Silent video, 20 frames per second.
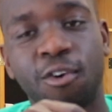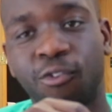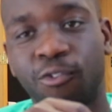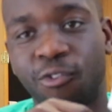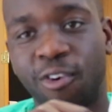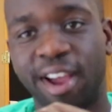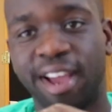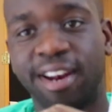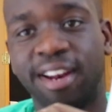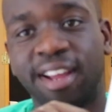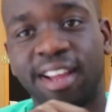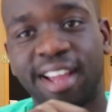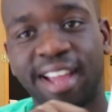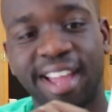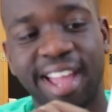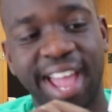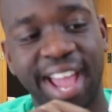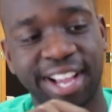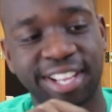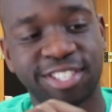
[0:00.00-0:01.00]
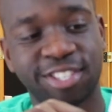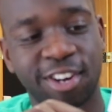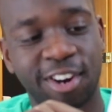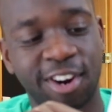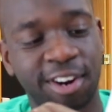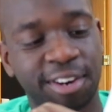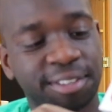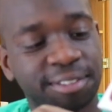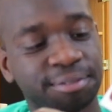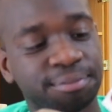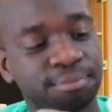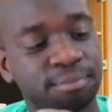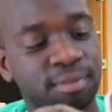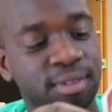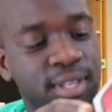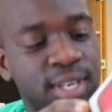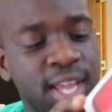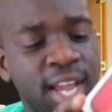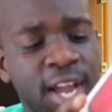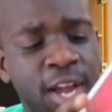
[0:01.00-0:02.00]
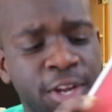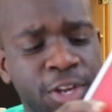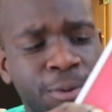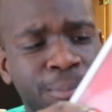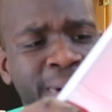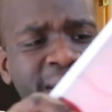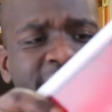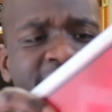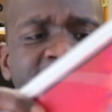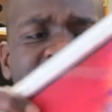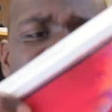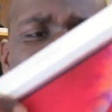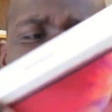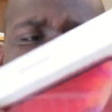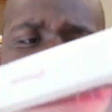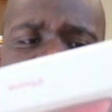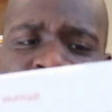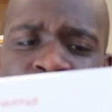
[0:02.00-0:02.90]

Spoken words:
Red XR. Now you might ask,